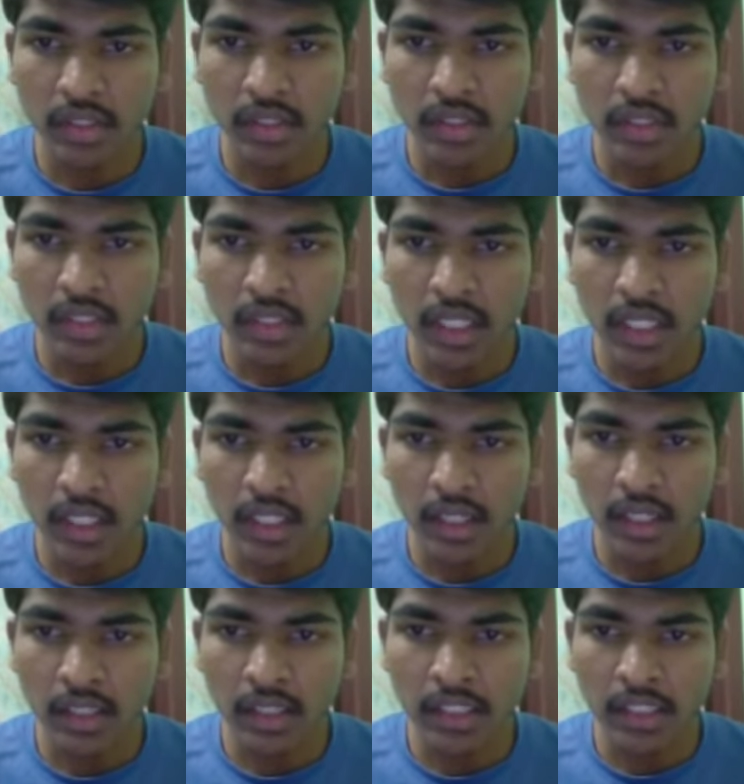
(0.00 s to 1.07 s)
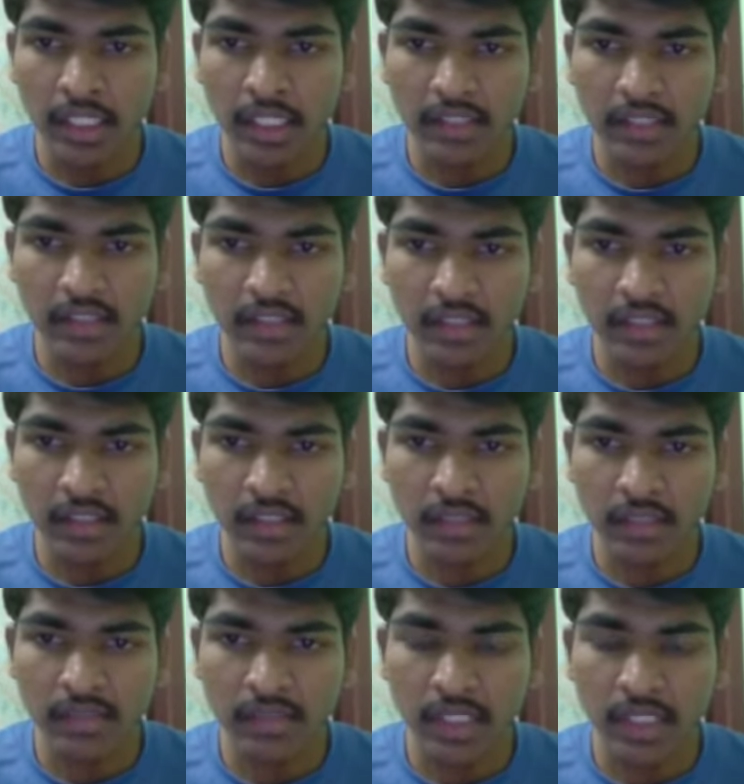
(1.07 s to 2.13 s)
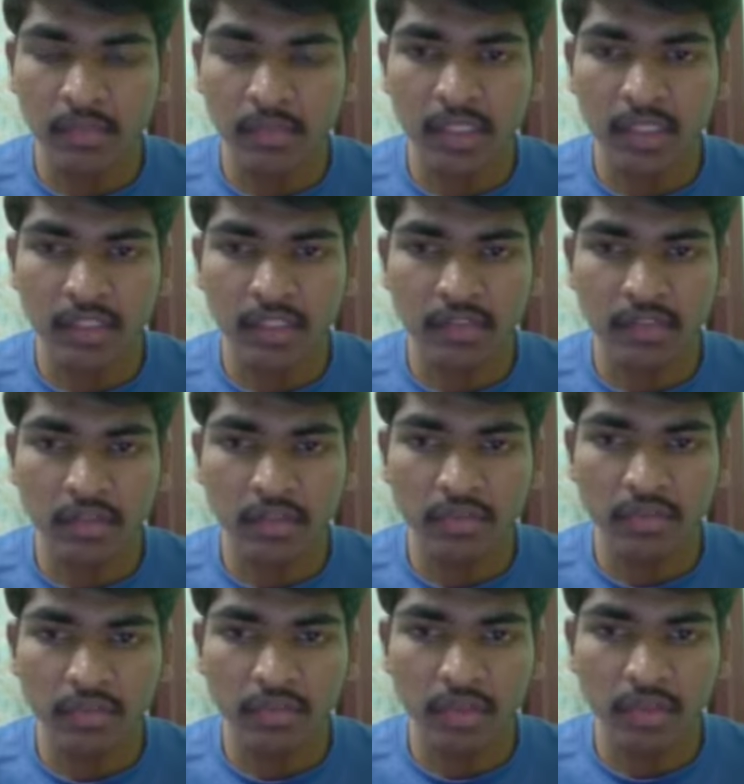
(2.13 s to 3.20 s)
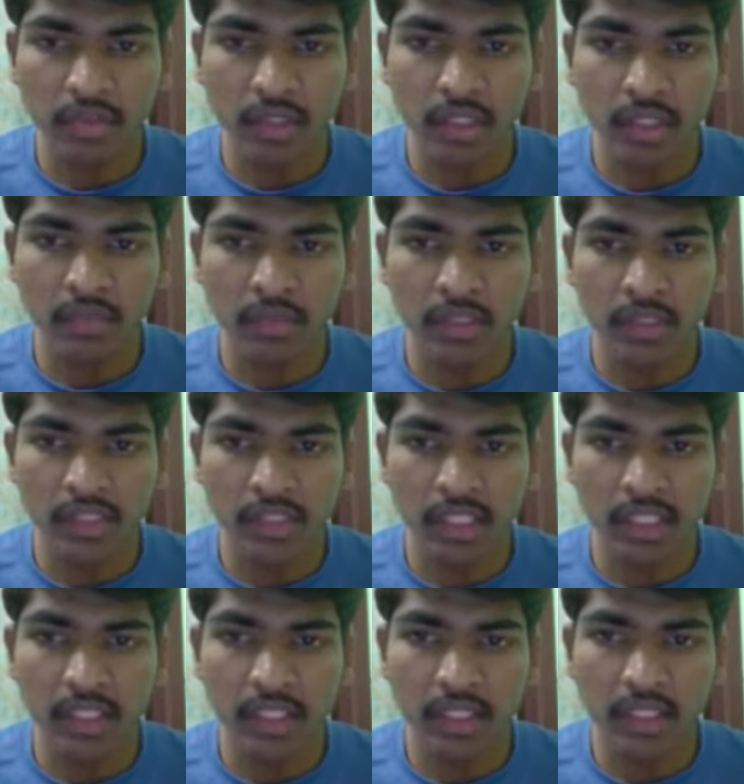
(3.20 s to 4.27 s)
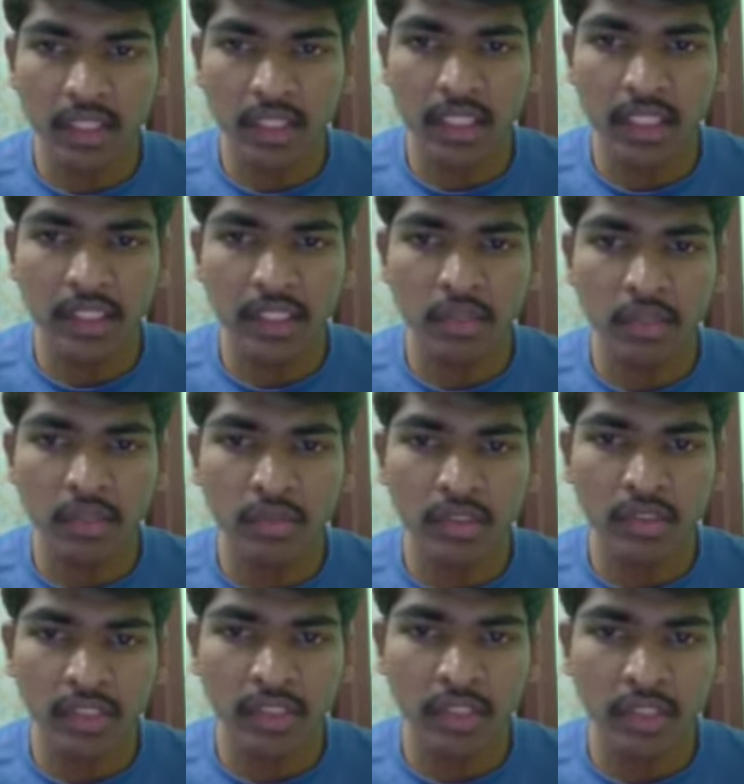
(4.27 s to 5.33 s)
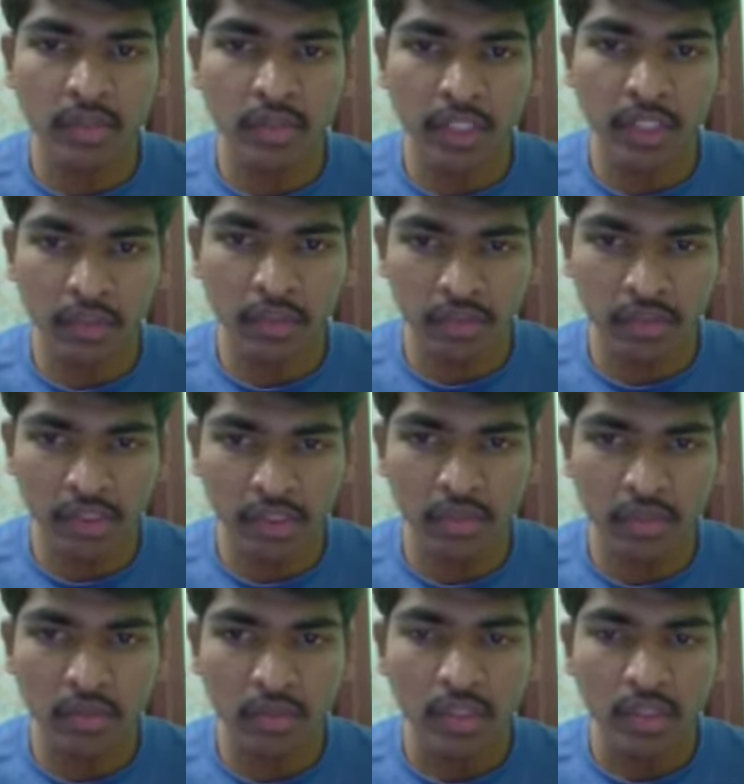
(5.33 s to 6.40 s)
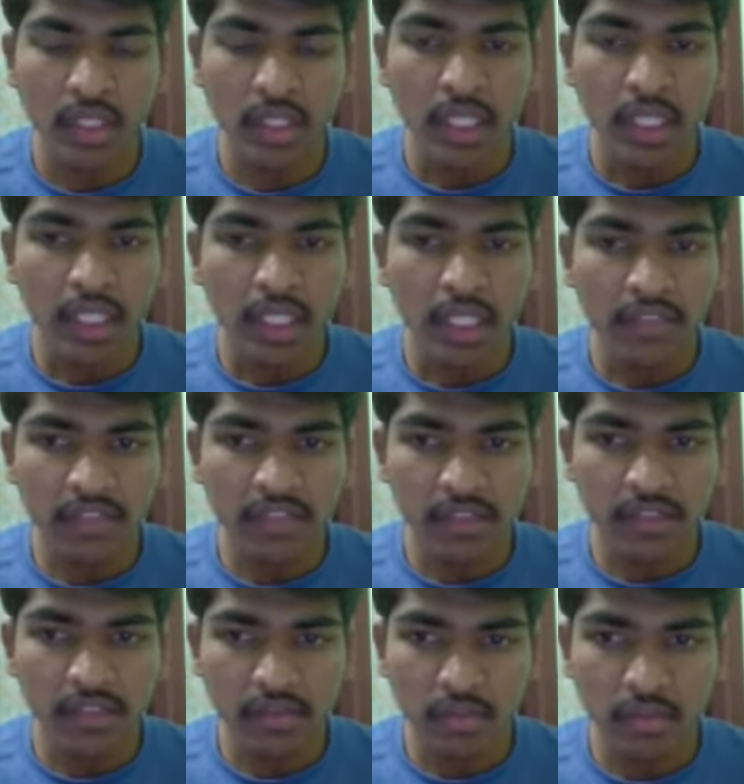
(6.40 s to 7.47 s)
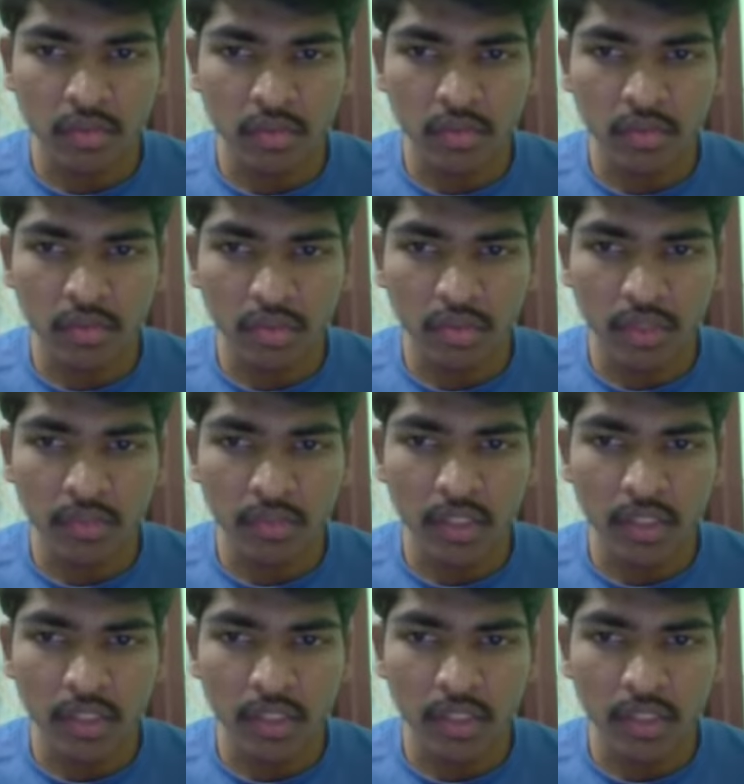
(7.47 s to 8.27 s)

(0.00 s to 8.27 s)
Then the next statement consists of, it will check read count is equal to 0. If this true, it will